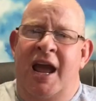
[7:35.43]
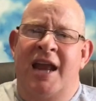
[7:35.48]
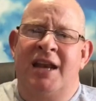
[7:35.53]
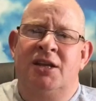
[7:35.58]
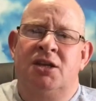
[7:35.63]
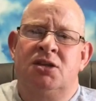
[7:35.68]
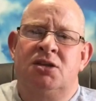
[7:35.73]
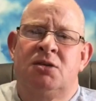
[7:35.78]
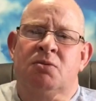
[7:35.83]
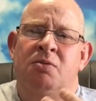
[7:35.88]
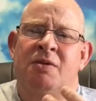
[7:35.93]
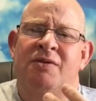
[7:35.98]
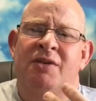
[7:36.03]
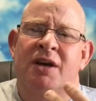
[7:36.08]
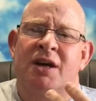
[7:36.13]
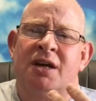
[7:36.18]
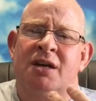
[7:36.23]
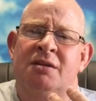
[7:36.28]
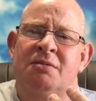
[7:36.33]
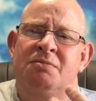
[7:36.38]
ends with
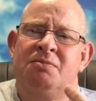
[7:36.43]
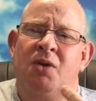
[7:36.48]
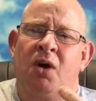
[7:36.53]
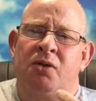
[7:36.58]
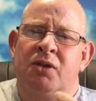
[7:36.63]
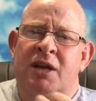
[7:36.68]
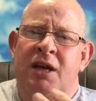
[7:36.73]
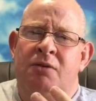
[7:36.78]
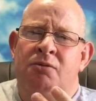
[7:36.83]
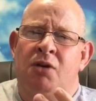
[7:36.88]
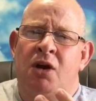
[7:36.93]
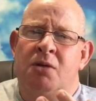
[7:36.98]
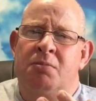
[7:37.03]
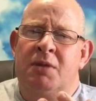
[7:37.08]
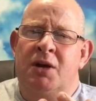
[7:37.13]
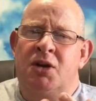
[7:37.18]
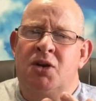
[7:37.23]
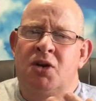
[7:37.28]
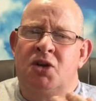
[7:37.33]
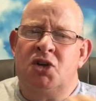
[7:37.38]
on the
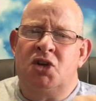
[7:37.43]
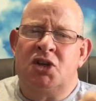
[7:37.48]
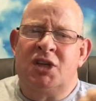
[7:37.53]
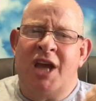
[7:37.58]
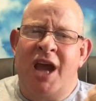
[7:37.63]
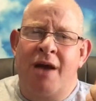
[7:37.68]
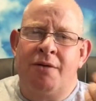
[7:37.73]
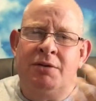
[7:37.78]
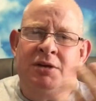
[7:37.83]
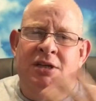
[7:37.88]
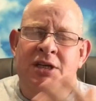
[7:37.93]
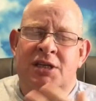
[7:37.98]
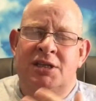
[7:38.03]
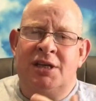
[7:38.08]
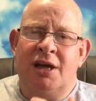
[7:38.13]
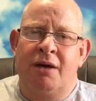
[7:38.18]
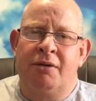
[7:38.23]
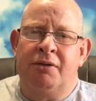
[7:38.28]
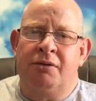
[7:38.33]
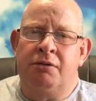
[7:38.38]
aroma, it just carries
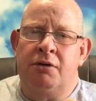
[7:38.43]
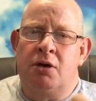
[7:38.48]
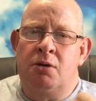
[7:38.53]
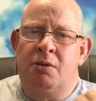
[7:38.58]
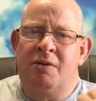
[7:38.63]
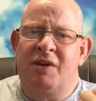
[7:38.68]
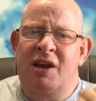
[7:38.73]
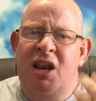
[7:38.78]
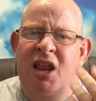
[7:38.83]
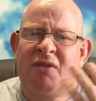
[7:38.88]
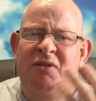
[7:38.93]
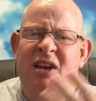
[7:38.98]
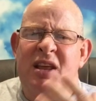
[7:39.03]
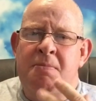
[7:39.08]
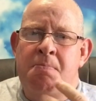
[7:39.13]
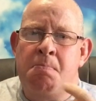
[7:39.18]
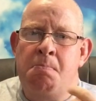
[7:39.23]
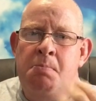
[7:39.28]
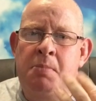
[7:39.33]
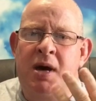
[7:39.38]
itself through with a lovely
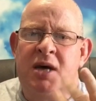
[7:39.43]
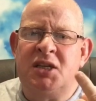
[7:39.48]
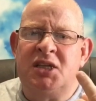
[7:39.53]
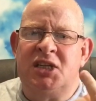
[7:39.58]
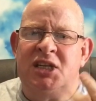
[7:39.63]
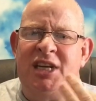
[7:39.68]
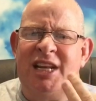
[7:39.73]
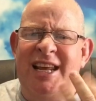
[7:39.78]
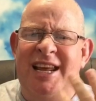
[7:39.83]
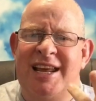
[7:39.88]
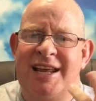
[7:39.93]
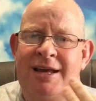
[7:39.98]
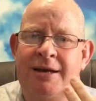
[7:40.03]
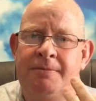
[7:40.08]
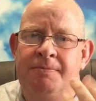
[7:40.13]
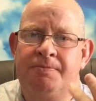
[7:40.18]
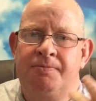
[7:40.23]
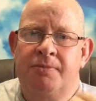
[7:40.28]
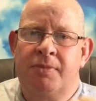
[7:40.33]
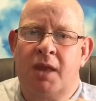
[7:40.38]
musty,
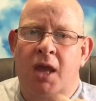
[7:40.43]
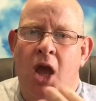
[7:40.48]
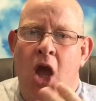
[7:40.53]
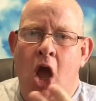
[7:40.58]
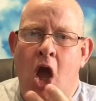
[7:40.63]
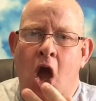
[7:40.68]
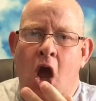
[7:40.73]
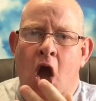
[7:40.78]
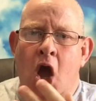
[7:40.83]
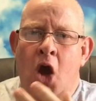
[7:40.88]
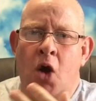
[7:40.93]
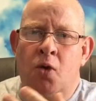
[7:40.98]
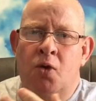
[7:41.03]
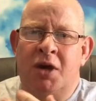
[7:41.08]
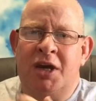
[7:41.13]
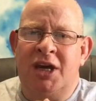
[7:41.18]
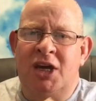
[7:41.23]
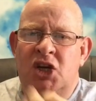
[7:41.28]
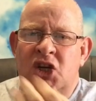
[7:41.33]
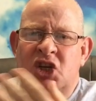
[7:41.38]

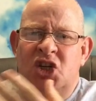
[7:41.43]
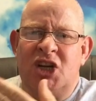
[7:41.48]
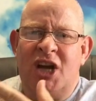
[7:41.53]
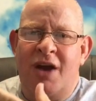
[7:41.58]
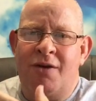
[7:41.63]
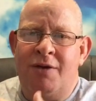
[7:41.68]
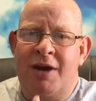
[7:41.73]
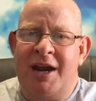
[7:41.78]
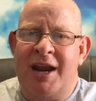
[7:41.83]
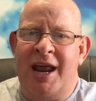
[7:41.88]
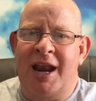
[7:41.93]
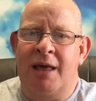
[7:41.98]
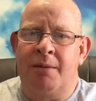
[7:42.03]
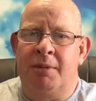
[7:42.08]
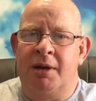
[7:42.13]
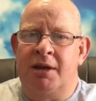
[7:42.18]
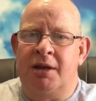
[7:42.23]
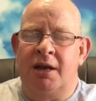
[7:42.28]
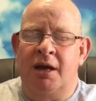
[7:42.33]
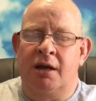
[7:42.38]
oaky sherried
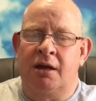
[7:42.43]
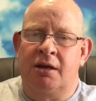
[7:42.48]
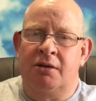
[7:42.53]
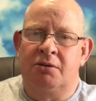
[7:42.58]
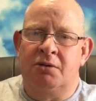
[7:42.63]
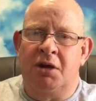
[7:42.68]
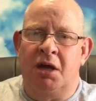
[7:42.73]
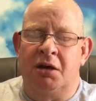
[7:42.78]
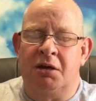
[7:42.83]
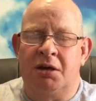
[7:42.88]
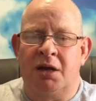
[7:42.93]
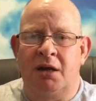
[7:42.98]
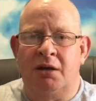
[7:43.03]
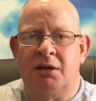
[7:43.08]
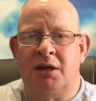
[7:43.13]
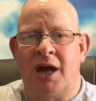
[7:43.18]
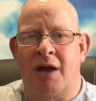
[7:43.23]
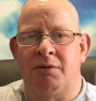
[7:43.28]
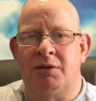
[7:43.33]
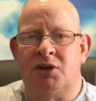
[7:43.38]
element
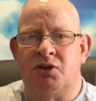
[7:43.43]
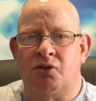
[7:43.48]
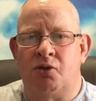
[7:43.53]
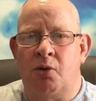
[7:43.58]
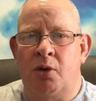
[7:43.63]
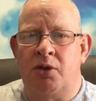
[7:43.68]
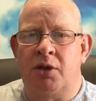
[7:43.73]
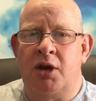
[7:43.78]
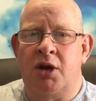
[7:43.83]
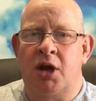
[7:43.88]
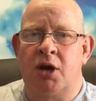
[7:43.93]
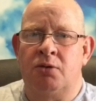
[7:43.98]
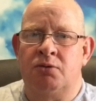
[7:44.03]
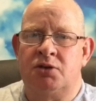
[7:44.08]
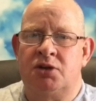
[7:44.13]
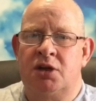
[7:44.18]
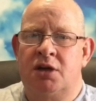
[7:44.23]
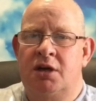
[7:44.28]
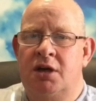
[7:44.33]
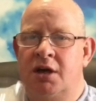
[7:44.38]
that carries through on the
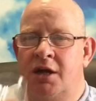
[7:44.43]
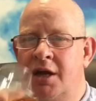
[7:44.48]
nose.